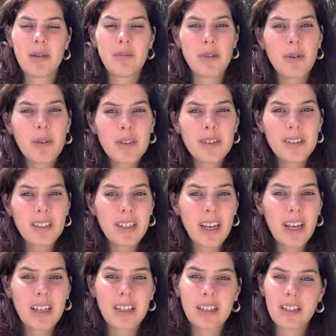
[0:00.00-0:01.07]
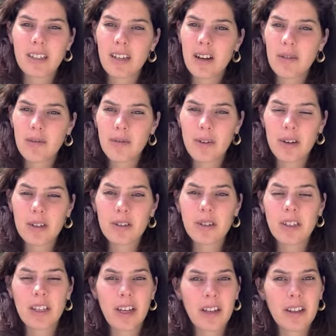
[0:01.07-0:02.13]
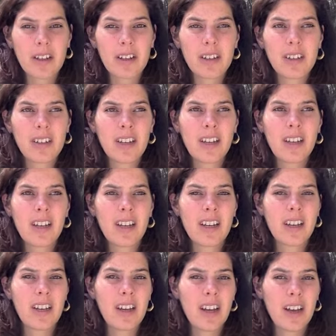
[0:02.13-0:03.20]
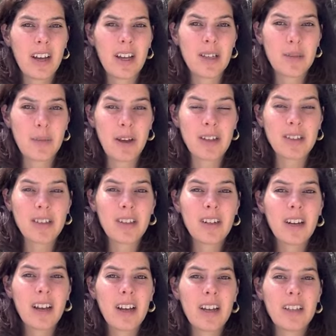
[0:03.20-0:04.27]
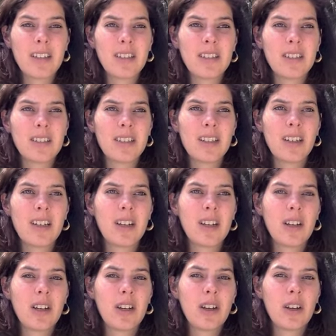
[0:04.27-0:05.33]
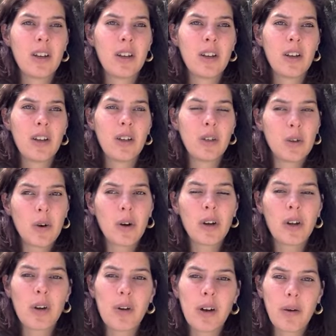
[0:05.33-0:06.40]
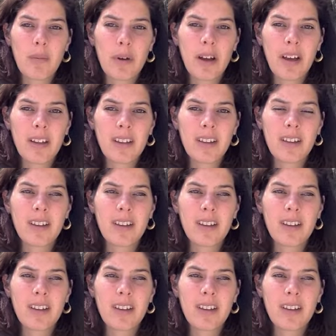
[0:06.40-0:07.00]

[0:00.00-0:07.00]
But once again, not one or the other is better, and your yoga path